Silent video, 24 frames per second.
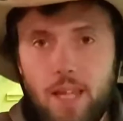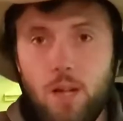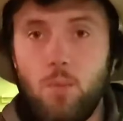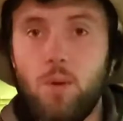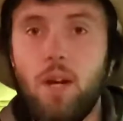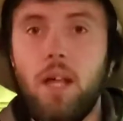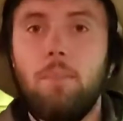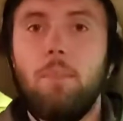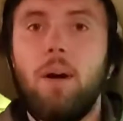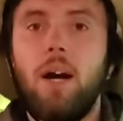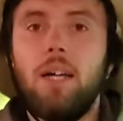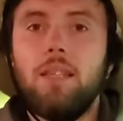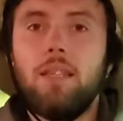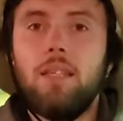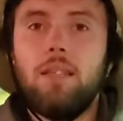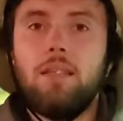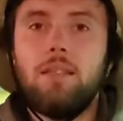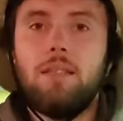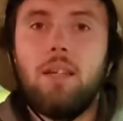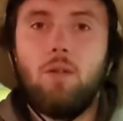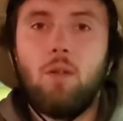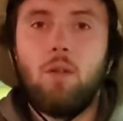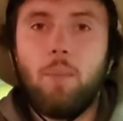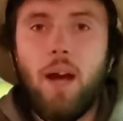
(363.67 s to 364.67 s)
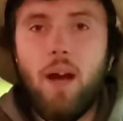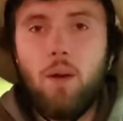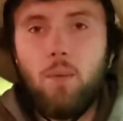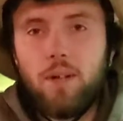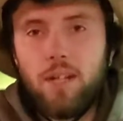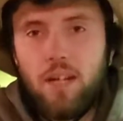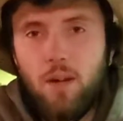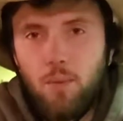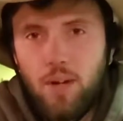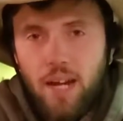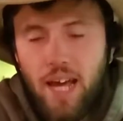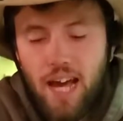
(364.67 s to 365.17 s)
When I bought these, they were buy one,
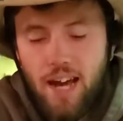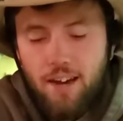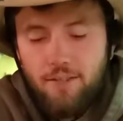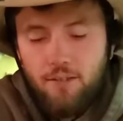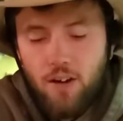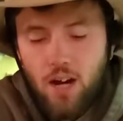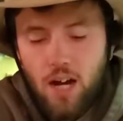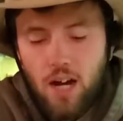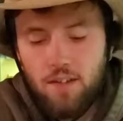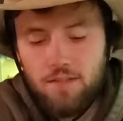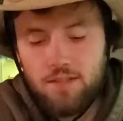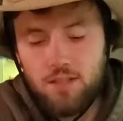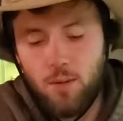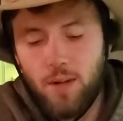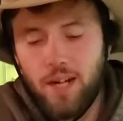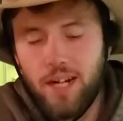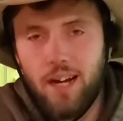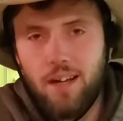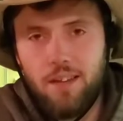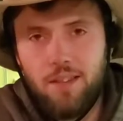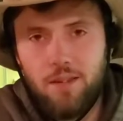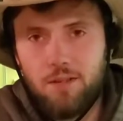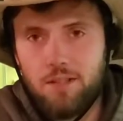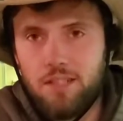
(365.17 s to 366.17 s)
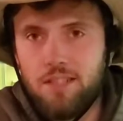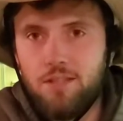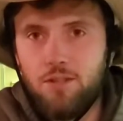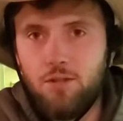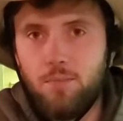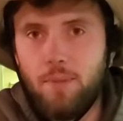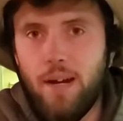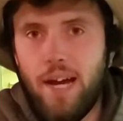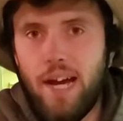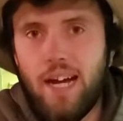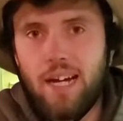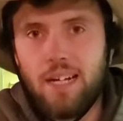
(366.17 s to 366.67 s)
get one half off. So I got
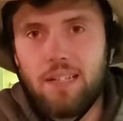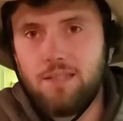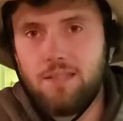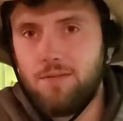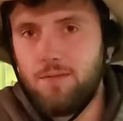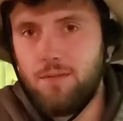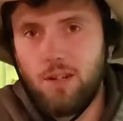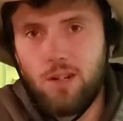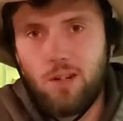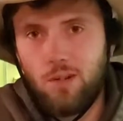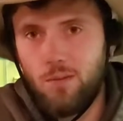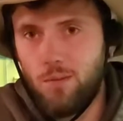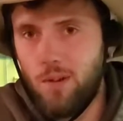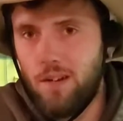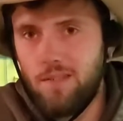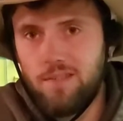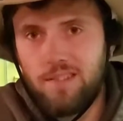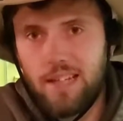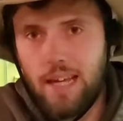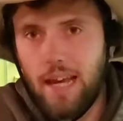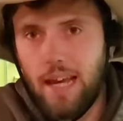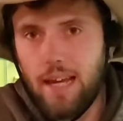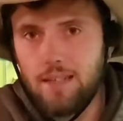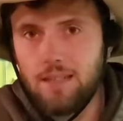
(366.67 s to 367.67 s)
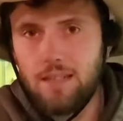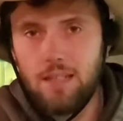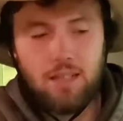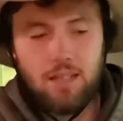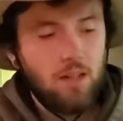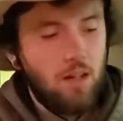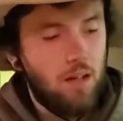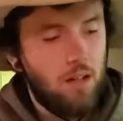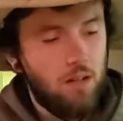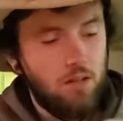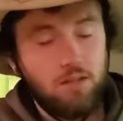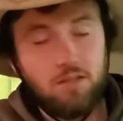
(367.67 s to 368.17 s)
32 bags for roughly
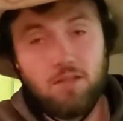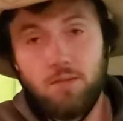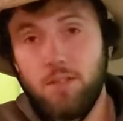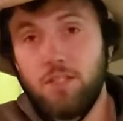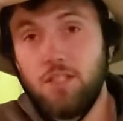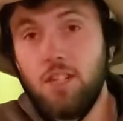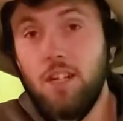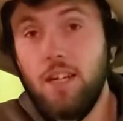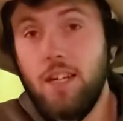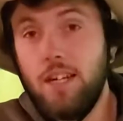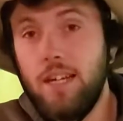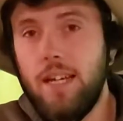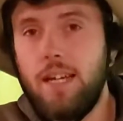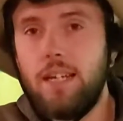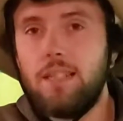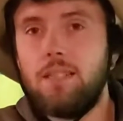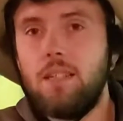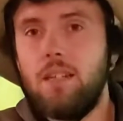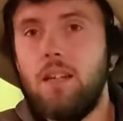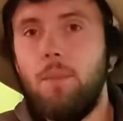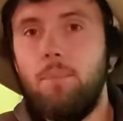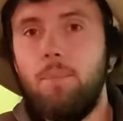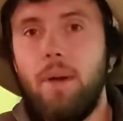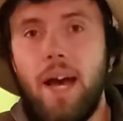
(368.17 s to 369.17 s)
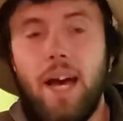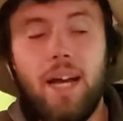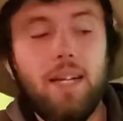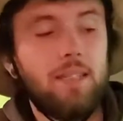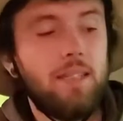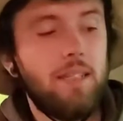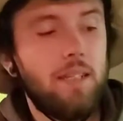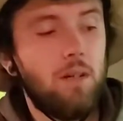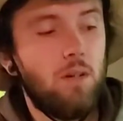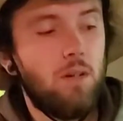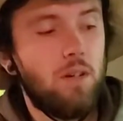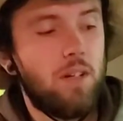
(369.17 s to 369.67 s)
$18, which isn't a
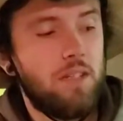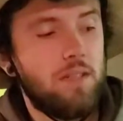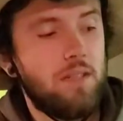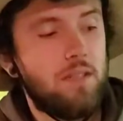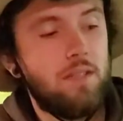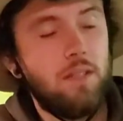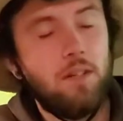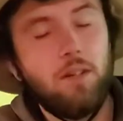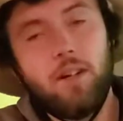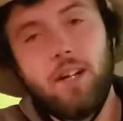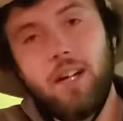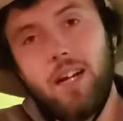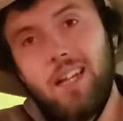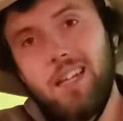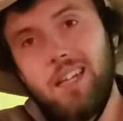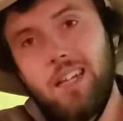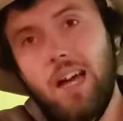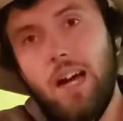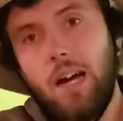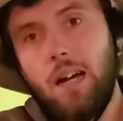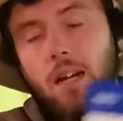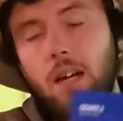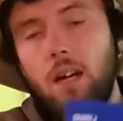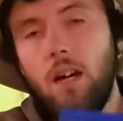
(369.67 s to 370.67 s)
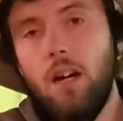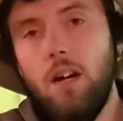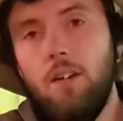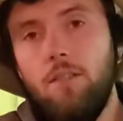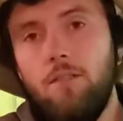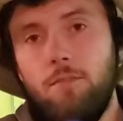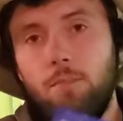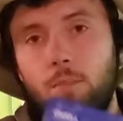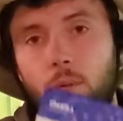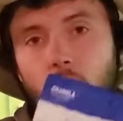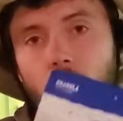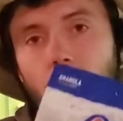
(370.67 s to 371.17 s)
bad deal considering a lot
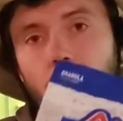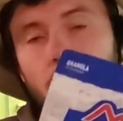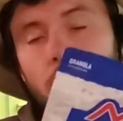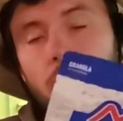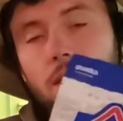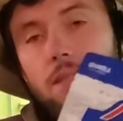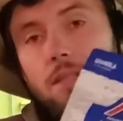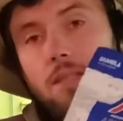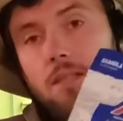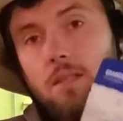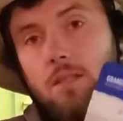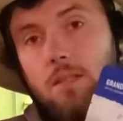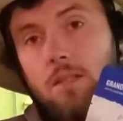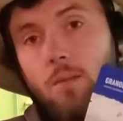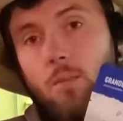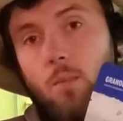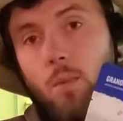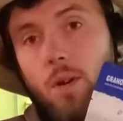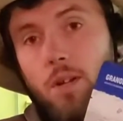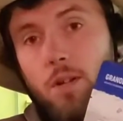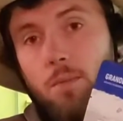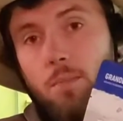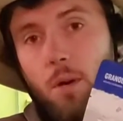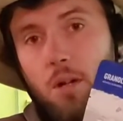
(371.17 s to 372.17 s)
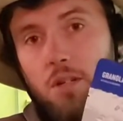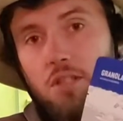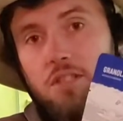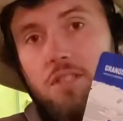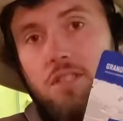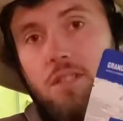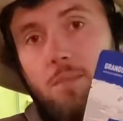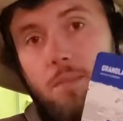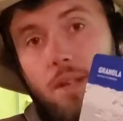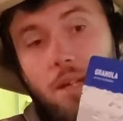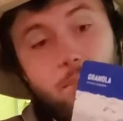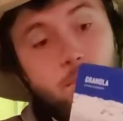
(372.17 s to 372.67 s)
of products, when you
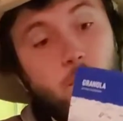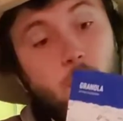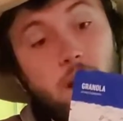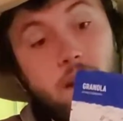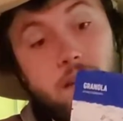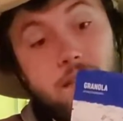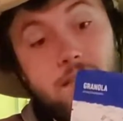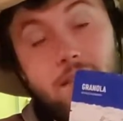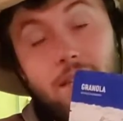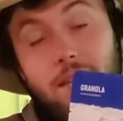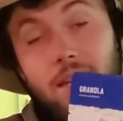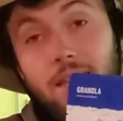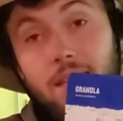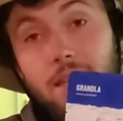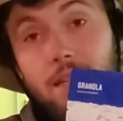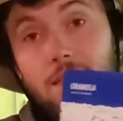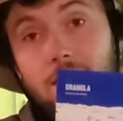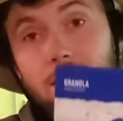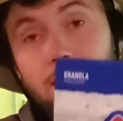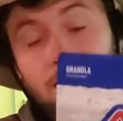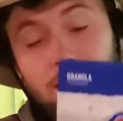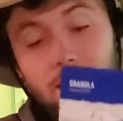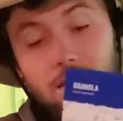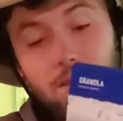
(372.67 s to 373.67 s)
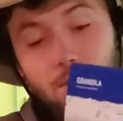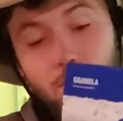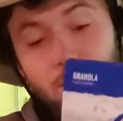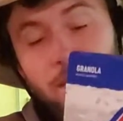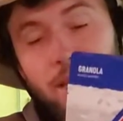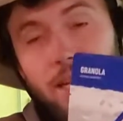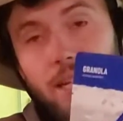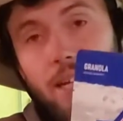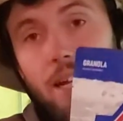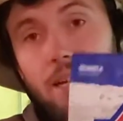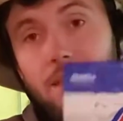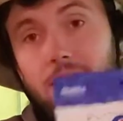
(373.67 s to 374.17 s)
purchase them, like products like this is a
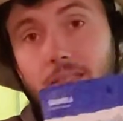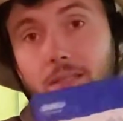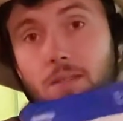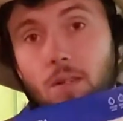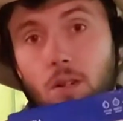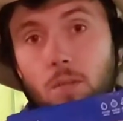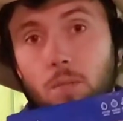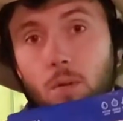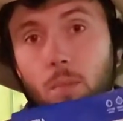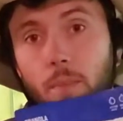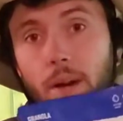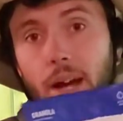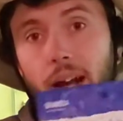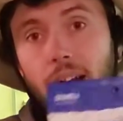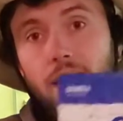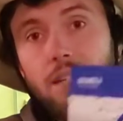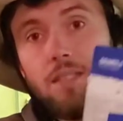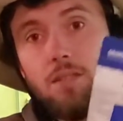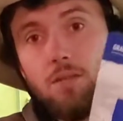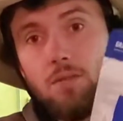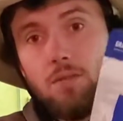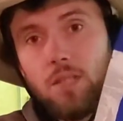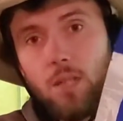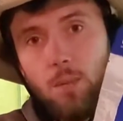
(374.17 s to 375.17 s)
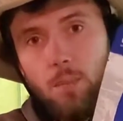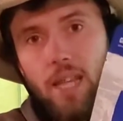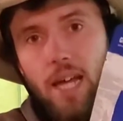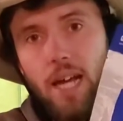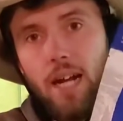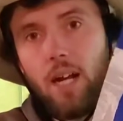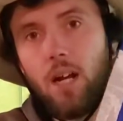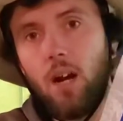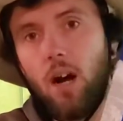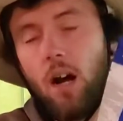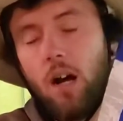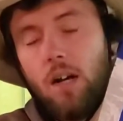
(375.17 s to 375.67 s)
really nice durable bag. So some of
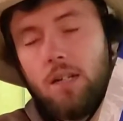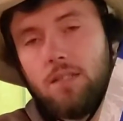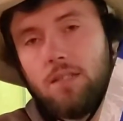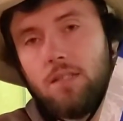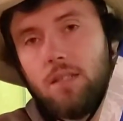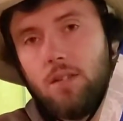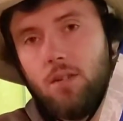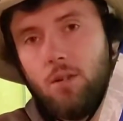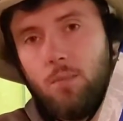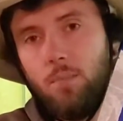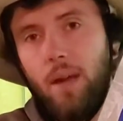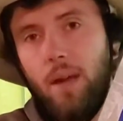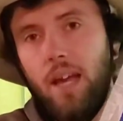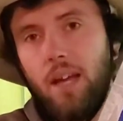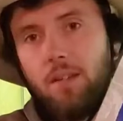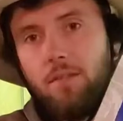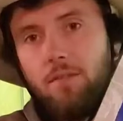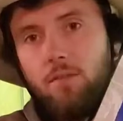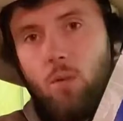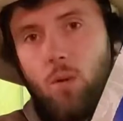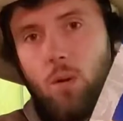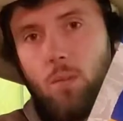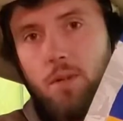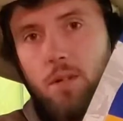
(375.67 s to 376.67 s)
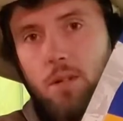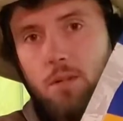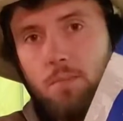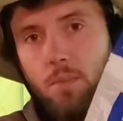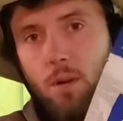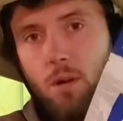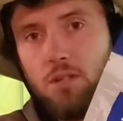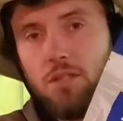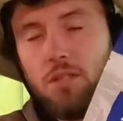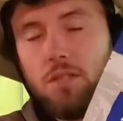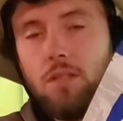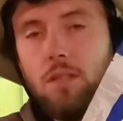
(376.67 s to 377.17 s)
that cost that you're paying for when you
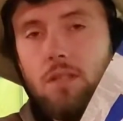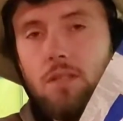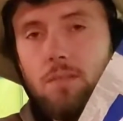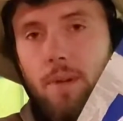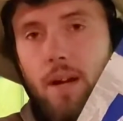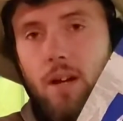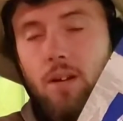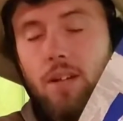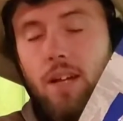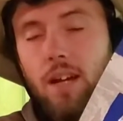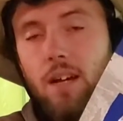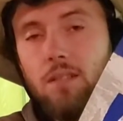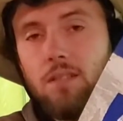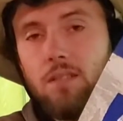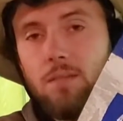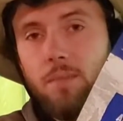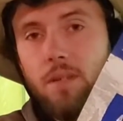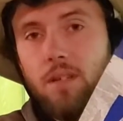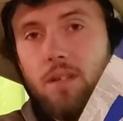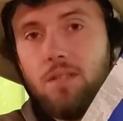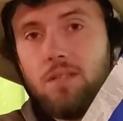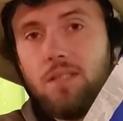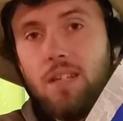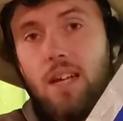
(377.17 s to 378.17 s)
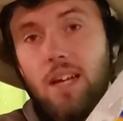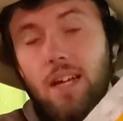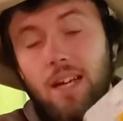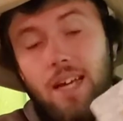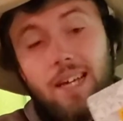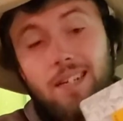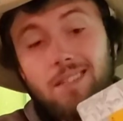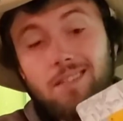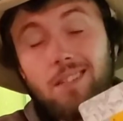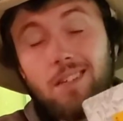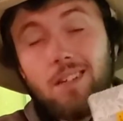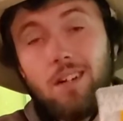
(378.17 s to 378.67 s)
purchase these Mountain House meals
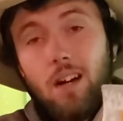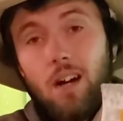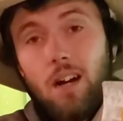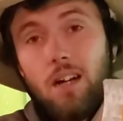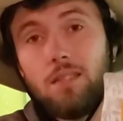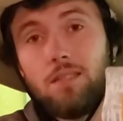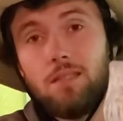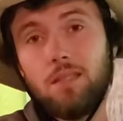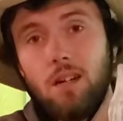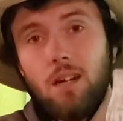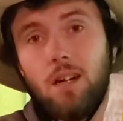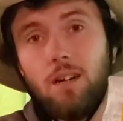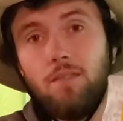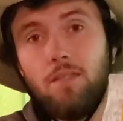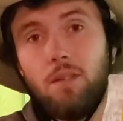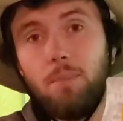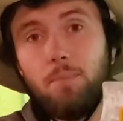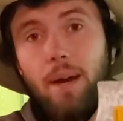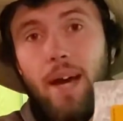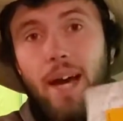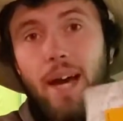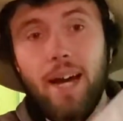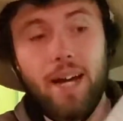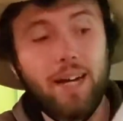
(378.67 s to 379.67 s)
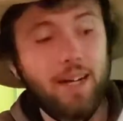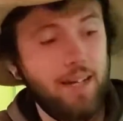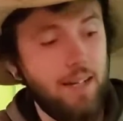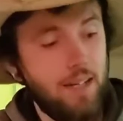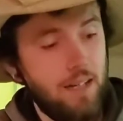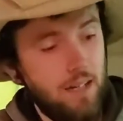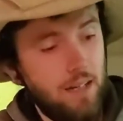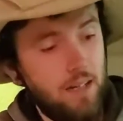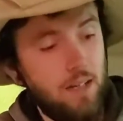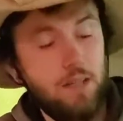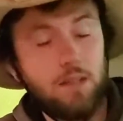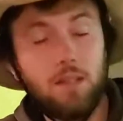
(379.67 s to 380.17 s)
is the cost of the bag
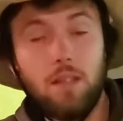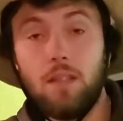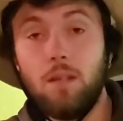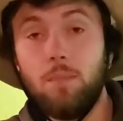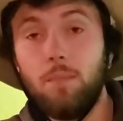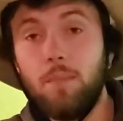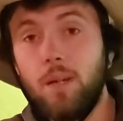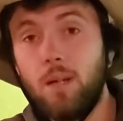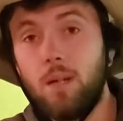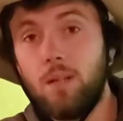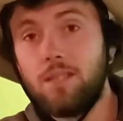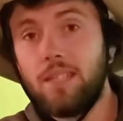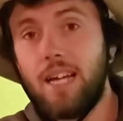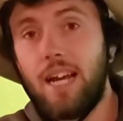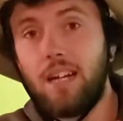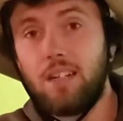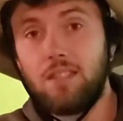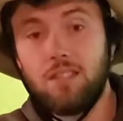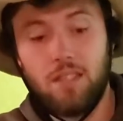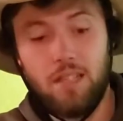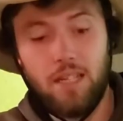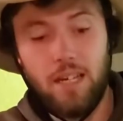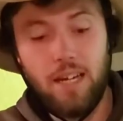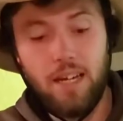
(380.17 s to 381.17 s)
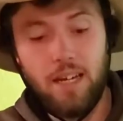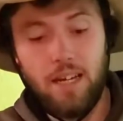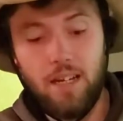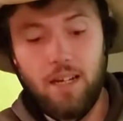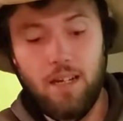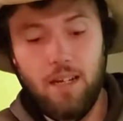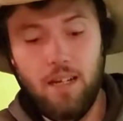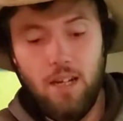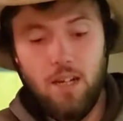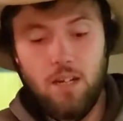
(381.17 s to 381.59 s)
that the meal is actually in.